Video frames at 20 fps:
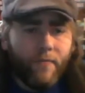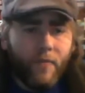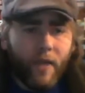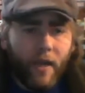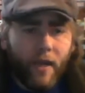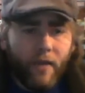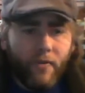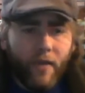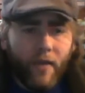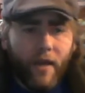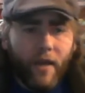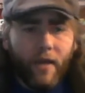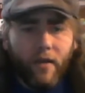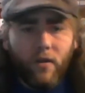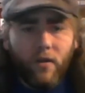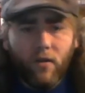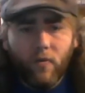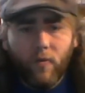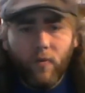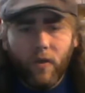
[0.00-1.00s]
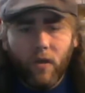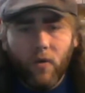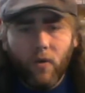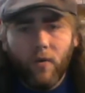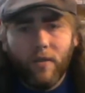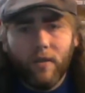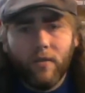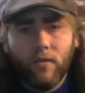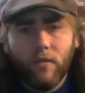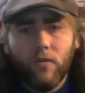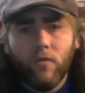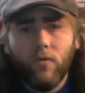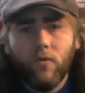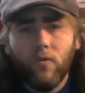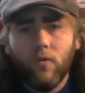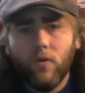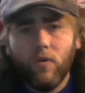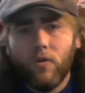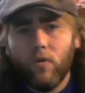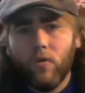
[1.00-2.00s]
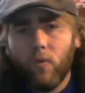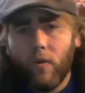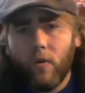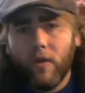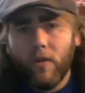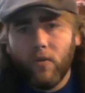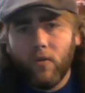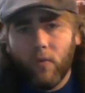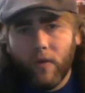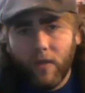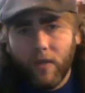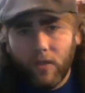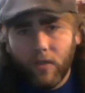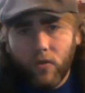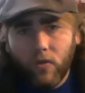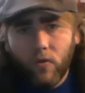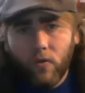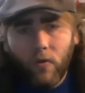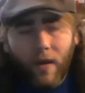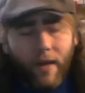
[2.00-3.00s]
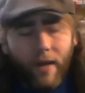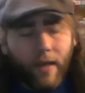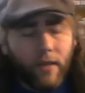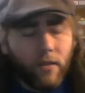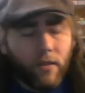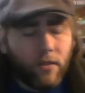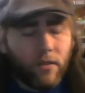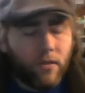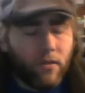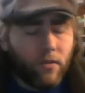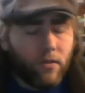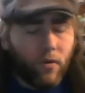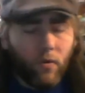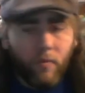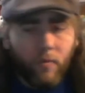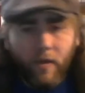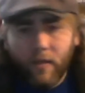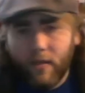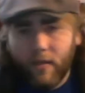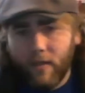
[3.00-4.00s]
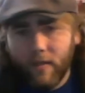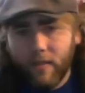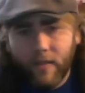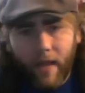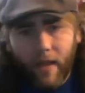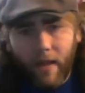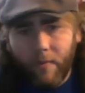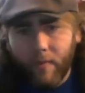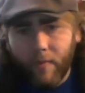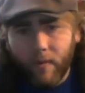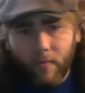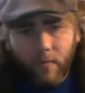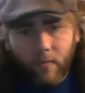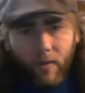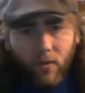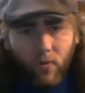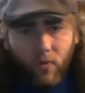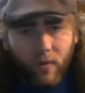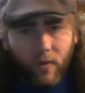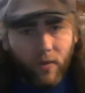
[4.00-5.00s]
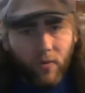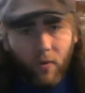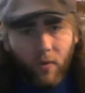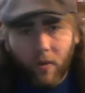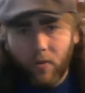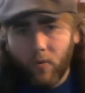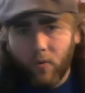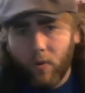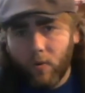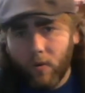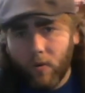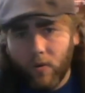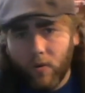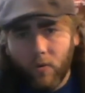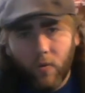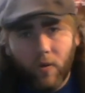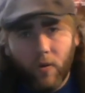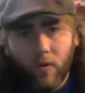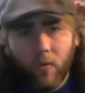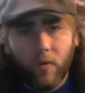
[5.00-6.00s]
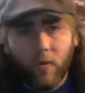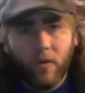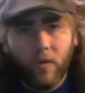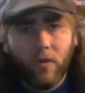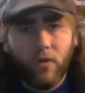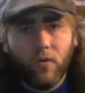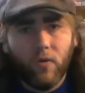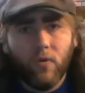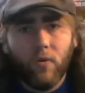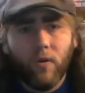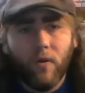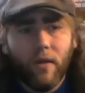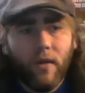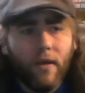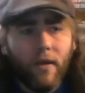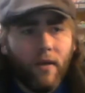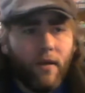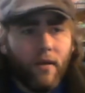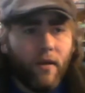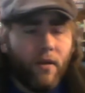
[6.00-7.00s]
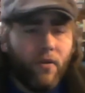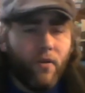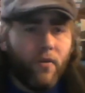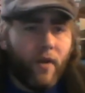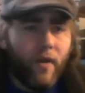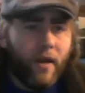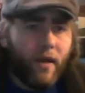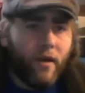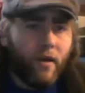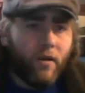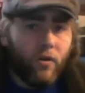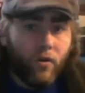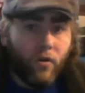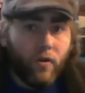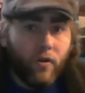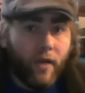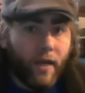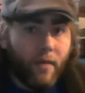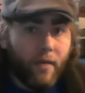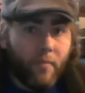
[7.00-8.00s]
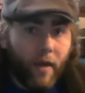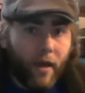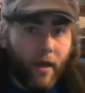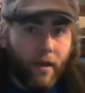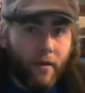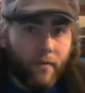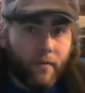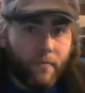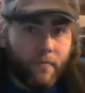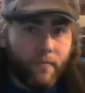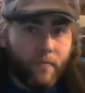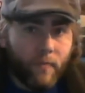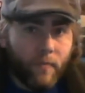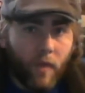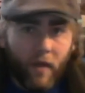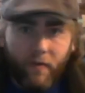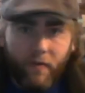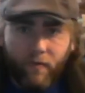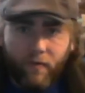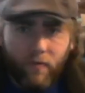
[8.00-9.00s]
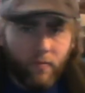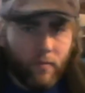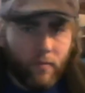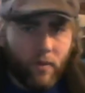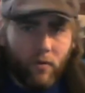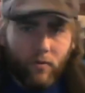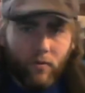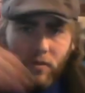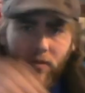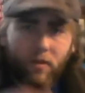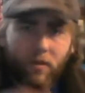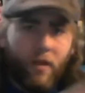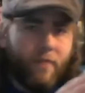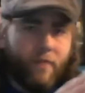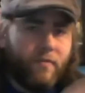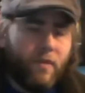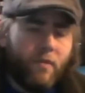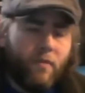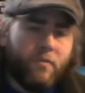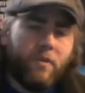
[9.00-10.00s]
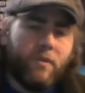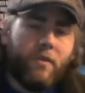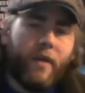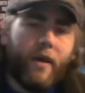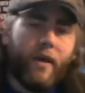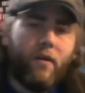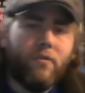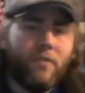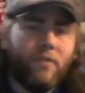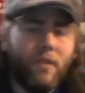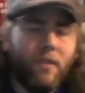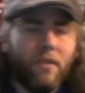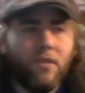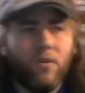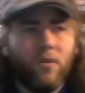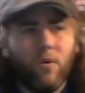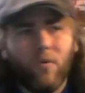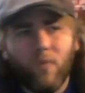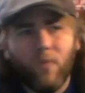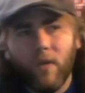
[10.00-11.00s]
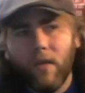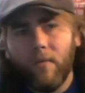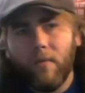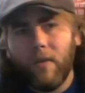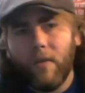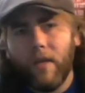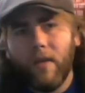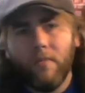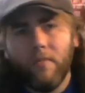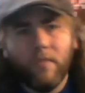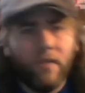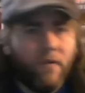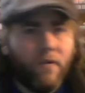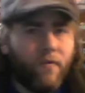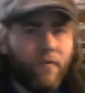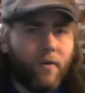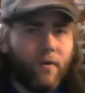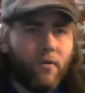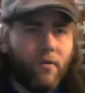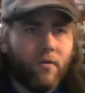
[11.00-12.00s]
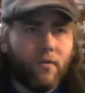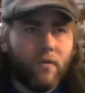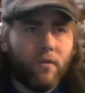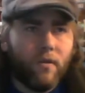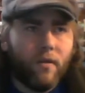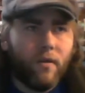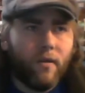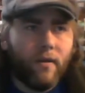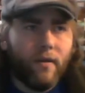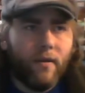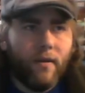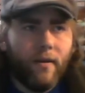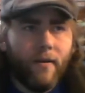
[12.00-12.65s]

And then we go into 2022. I had so many things happen between 2021 and 2022 that good and bad life, you know, just life's ups and downs. And so it really became difficult to